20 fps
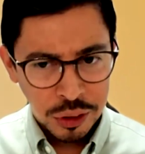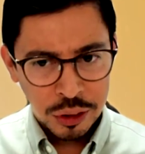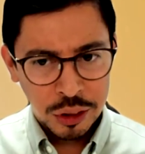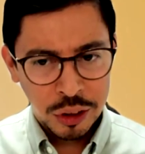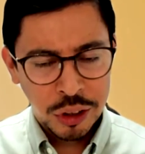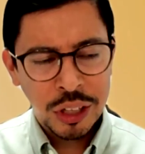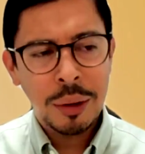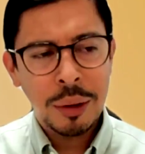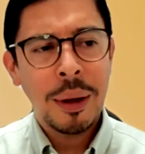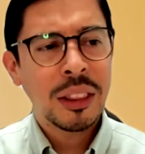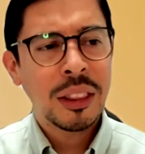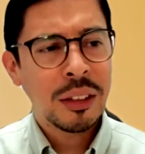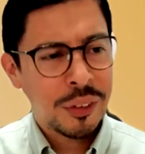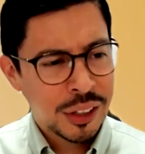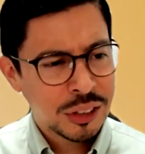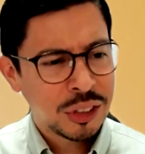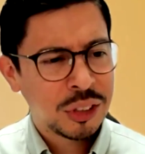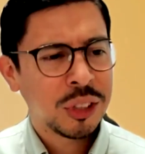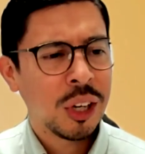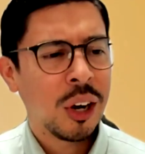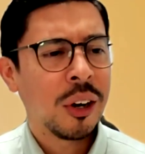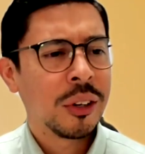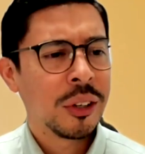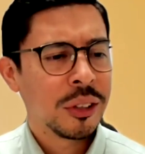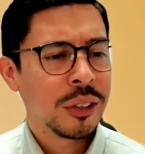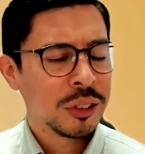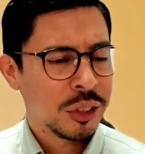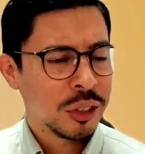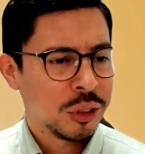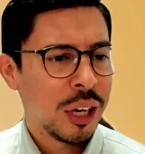learned about the various
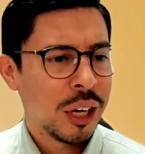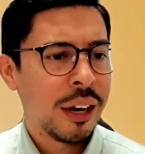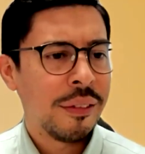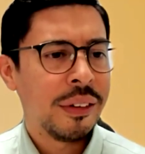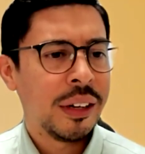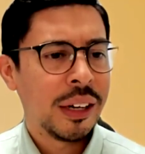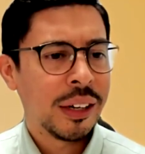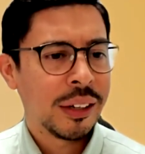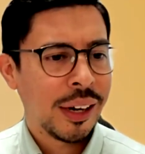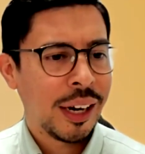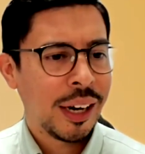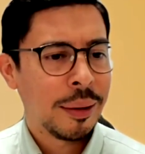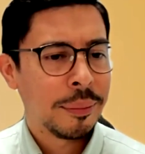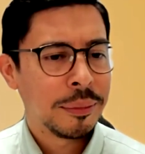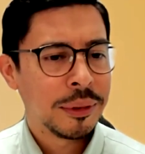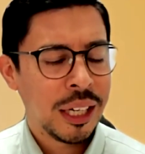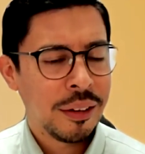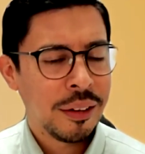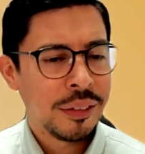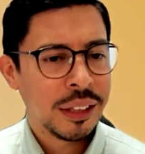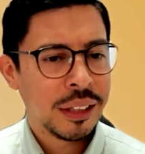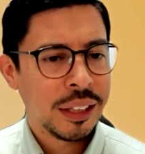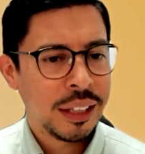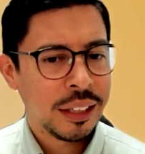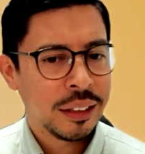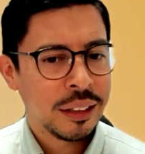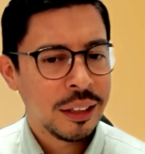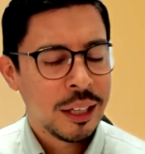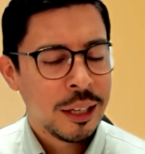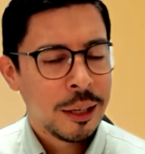charters and driver diagrams and
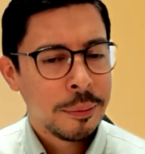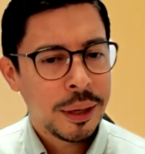everything,